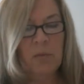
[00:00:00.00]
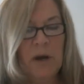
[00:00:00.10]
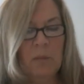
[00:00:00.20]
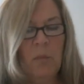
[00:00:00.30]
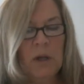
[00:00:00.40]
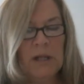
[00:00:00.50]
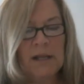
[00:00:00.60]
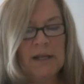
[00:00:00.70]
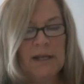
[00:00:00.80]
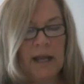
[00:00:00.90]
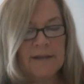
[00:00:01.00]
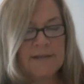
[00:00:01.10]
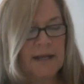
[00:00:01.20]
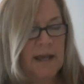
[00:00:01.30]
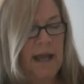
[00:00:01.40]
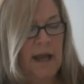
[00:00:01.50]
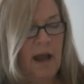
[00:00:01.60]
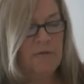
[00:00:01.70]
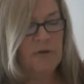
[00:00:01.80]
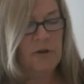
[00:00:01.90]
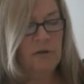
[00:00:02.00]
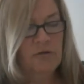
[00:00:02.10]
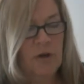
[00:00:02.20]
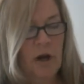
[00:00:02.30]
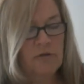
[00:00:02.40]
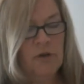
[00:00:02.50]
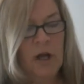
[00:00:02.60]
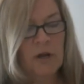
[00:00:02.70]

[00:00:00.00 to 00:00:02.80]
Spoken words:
we are more likely to get sick again after discharge.